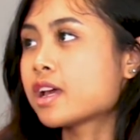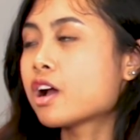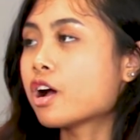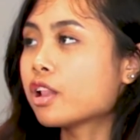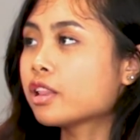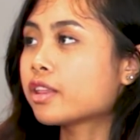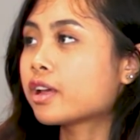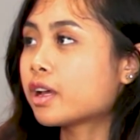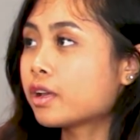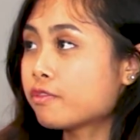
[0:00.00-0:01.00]
All the
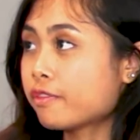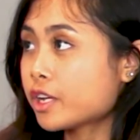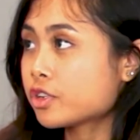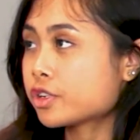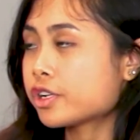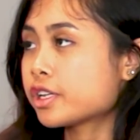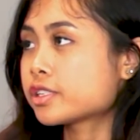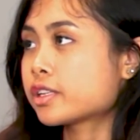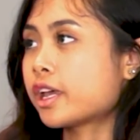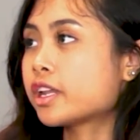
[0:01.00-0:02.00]
inventories
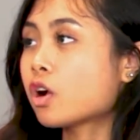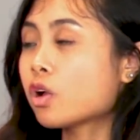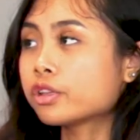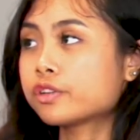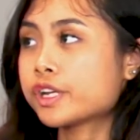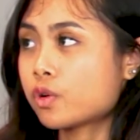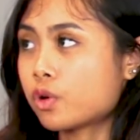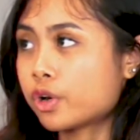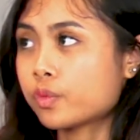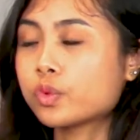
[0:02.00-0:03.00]
and all the
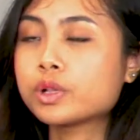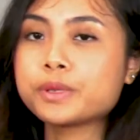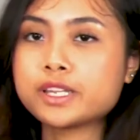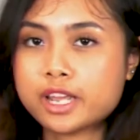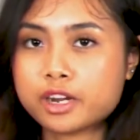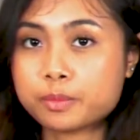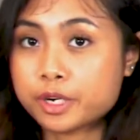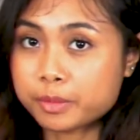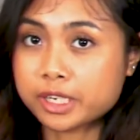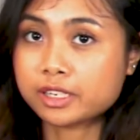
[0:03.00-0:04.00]
record will be there
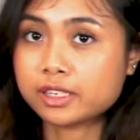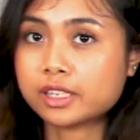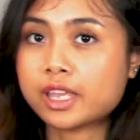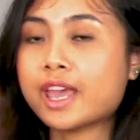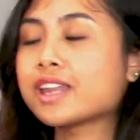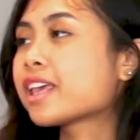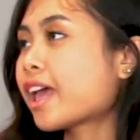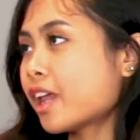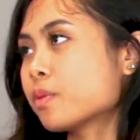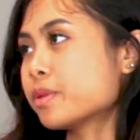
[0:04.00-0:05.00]
permanently and
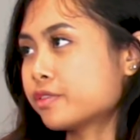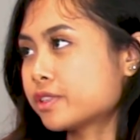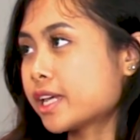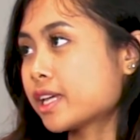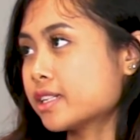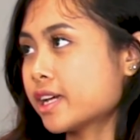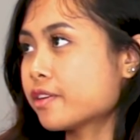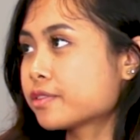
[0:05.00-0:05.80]
cannot be taken down.